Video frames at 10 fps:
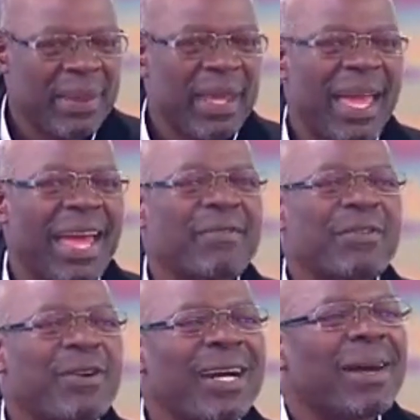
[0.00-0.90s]
have
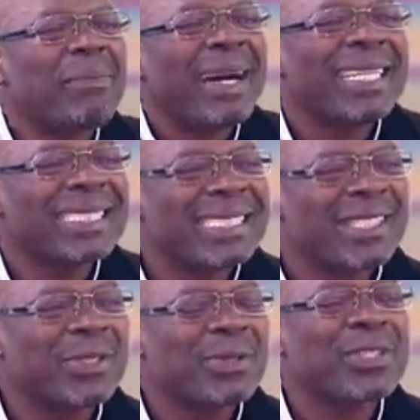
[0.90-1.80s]
no
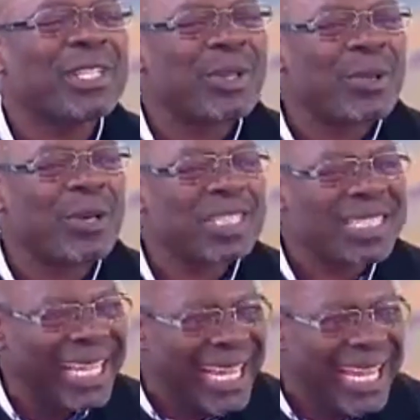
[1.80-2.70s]
capacity to dislodge
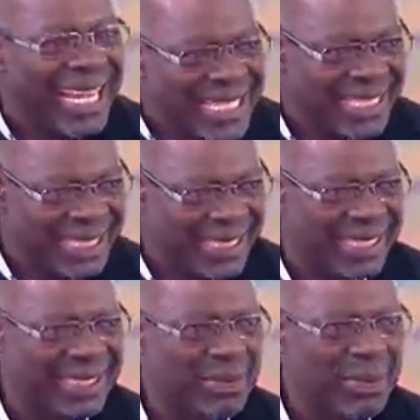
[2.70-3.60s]
the
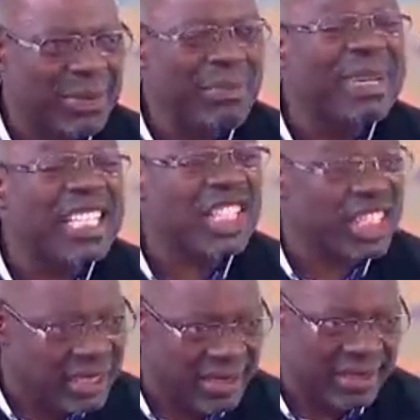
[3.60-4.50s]
ANC's
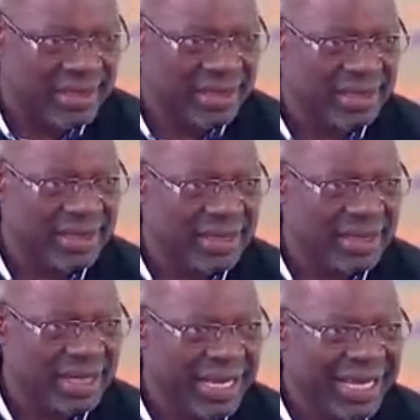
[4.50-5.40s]
mission.
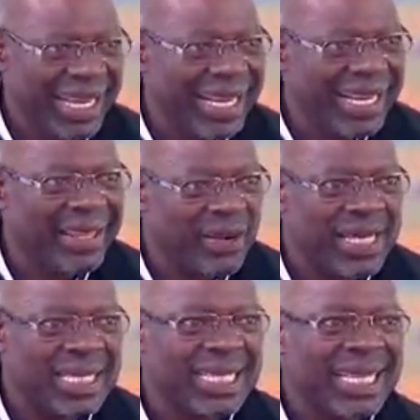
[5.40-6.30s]
In other
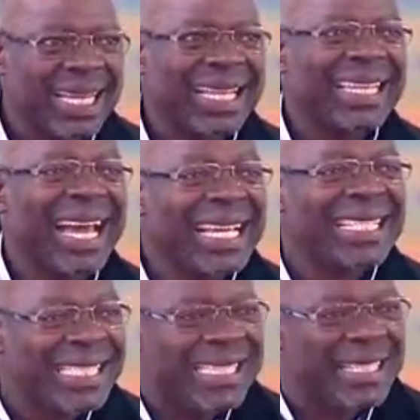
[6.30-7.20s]
words, they are
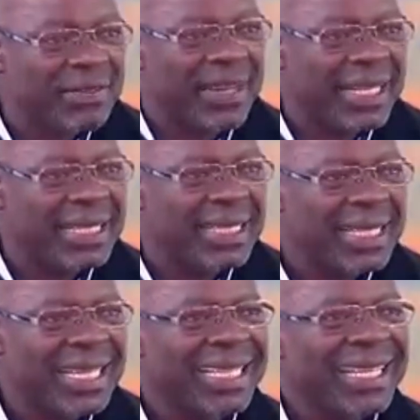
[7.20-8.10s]
insignificant.
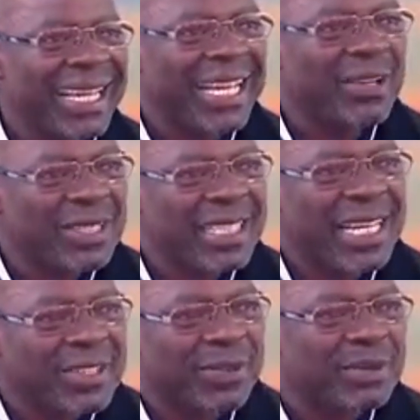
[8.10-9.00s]
They cannot
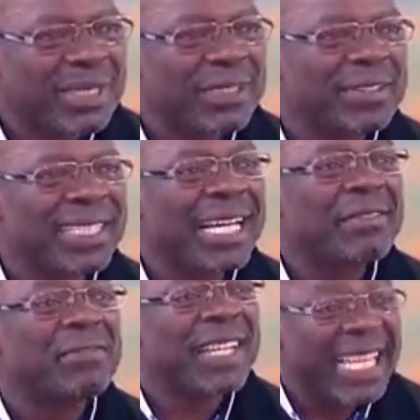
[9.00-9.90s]
transform even a
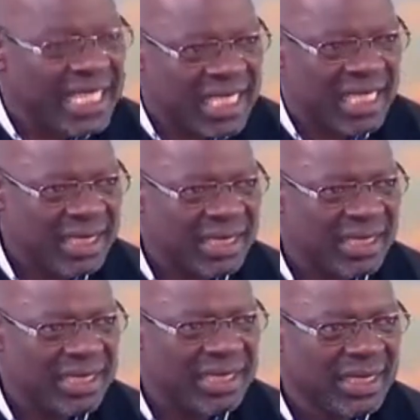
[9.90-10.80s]
village.
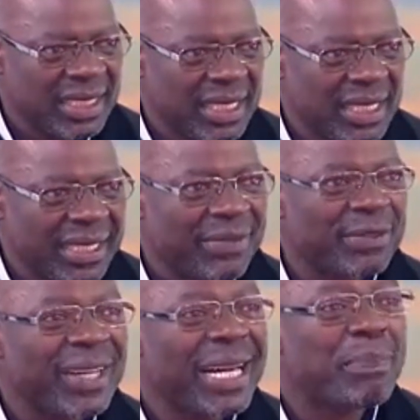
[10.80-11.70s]
They have
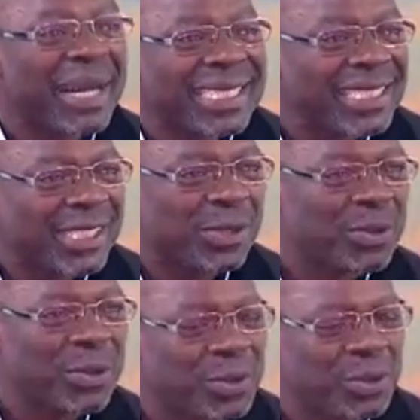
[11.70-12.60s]
no capacity to
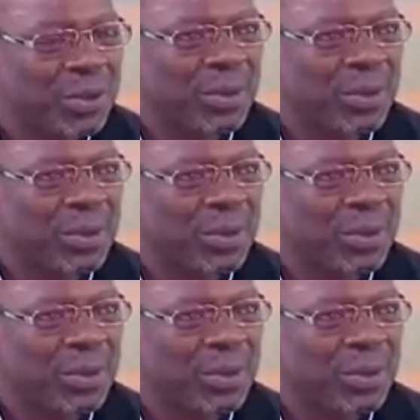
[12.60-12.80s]
do so.